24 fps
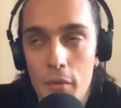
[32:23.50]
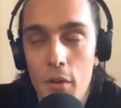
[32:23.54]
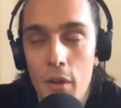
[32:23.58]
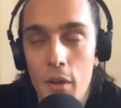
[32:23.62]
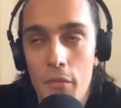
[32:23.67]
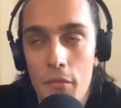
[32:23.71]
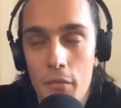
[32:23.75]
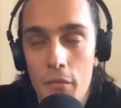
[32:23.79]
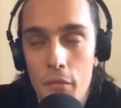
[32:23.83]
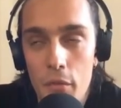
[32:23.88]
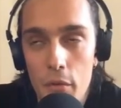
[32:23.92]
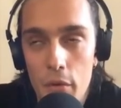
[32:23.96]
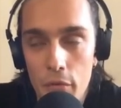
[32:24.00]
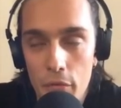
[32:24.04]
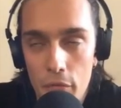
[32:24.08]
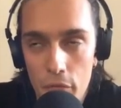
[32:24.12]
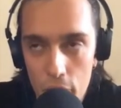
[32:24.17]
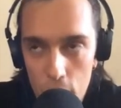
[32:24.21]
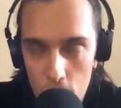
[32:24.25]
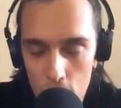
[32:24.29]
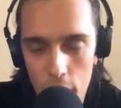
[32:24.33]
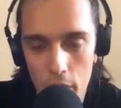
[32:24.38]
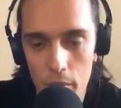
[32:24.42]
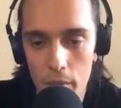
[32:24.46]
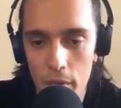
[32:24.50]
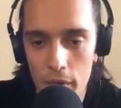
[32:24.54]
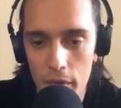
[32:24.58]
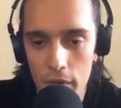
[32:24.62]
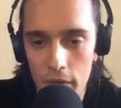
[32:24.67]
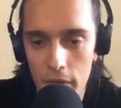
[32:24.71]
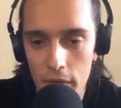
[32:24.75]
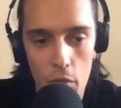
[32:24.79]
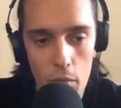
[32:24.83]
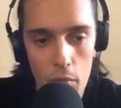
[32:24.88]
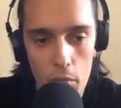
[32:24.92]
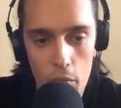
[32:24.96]
have very few
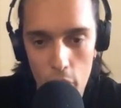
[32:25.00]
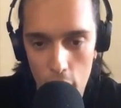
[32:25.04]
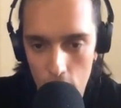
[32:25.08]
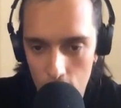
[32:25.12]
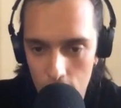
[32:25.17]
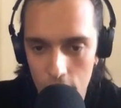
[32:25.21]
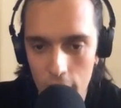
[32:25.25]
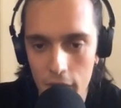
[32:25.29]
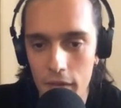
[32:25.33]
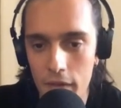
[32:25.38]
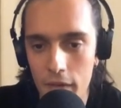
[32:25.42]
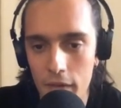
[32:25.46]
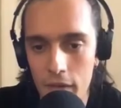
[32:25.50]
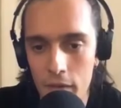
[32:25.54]
companies that are perfect in